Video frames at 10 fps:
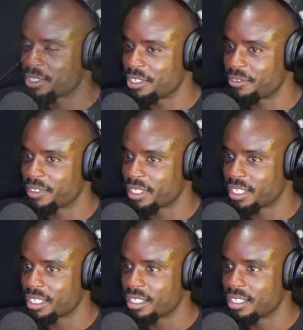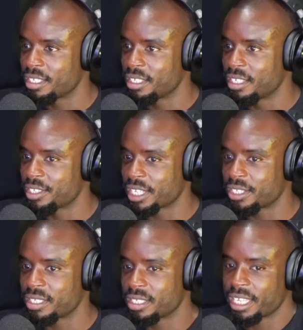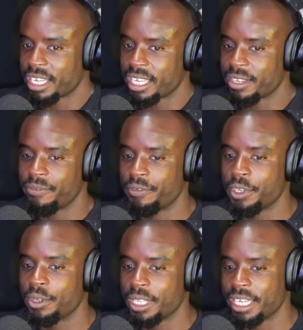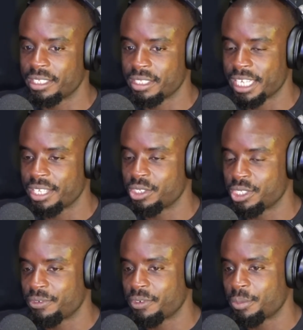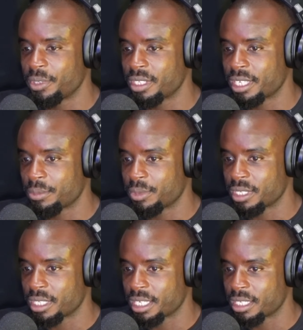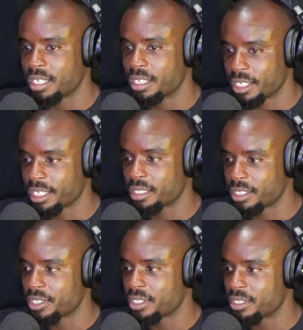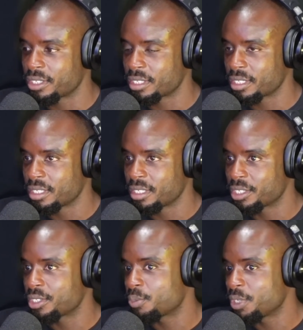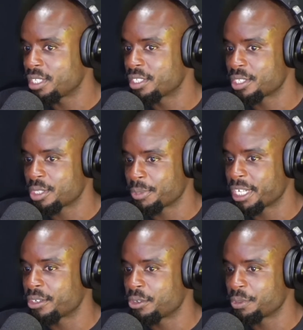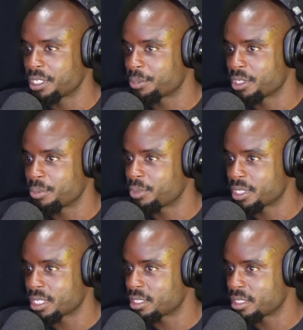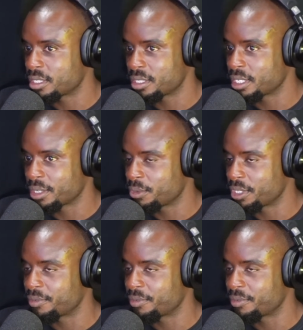stuff. But like it's like like I could feel like the energy from it, like being like, nah, like this is this is me, this is my home and I'm gonna protect it like with